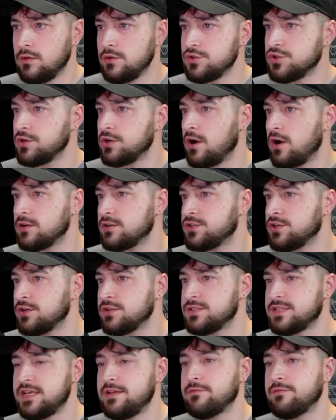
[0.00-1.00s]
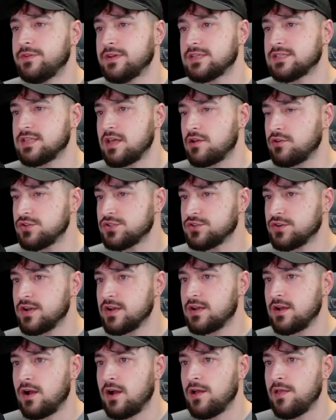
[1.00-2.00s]
During odd turns, he inflicts
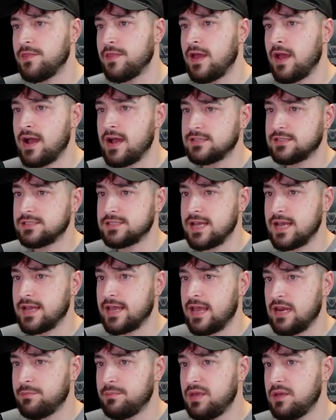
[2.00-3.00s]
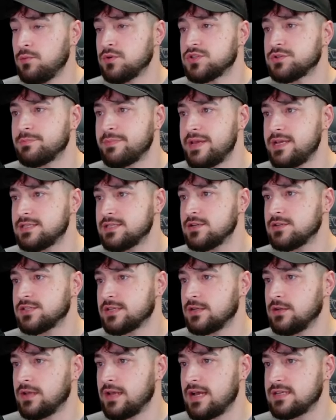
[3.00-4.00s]
Thunderstrike on the highest attack enemy, which makes their
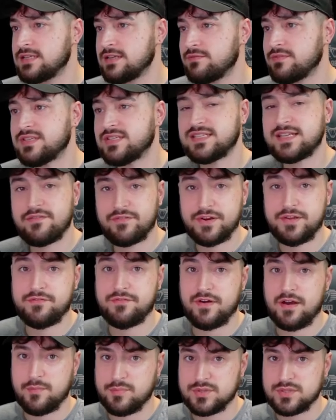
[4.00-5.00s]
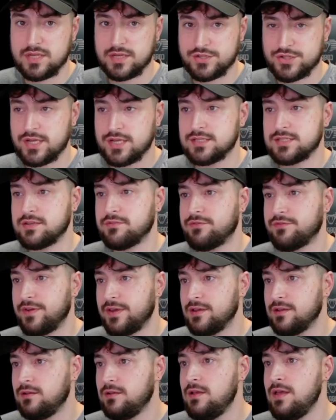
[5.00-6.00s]
skill cast have a 75% chance to
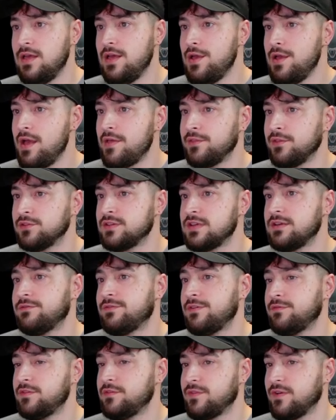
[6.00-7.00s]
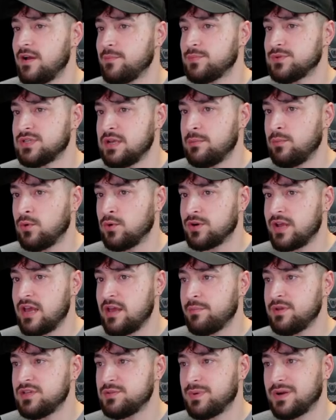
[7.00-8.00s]
fail, and they'll take 55% more
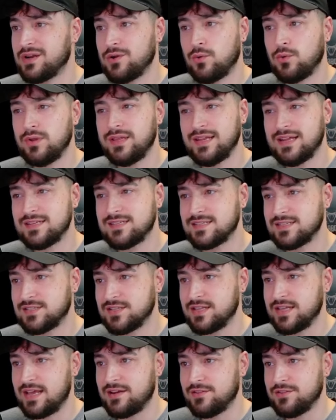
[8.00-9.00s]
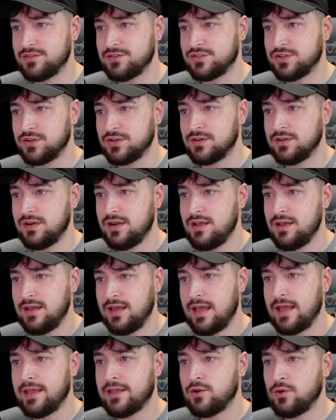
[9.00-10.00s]
damage, but it only lasts until the end of the turn,
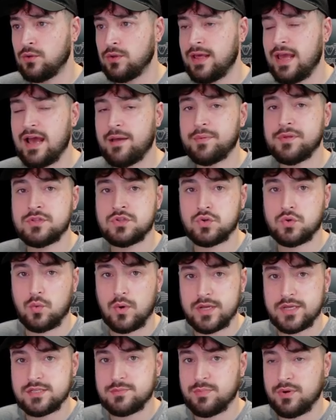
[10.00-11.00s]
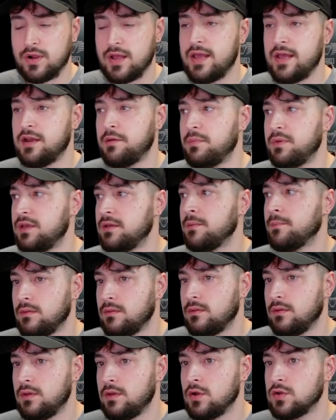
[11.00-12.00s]
and can only happen twice per enemy.
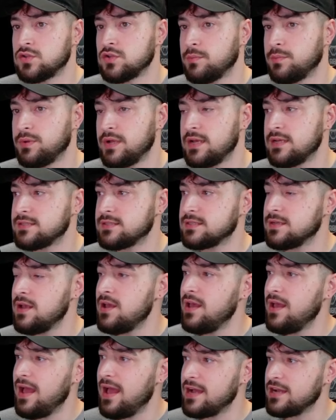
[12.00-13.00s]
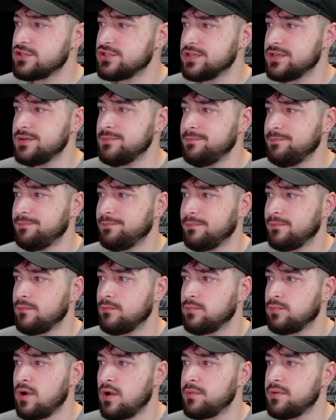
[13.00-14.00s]
He also applies, actually,
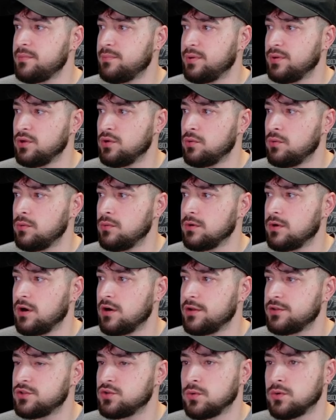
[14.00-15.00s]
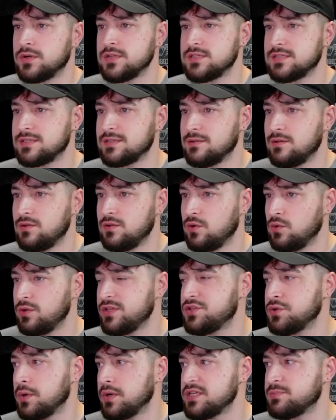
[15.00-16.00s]
probably below Guarding Tortoise,
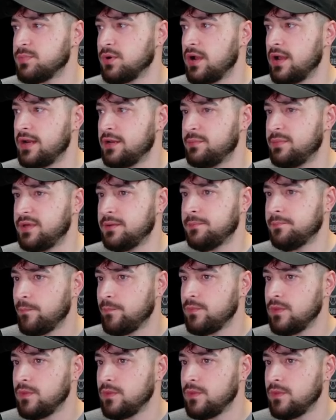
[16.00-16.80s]
only twice per enemy.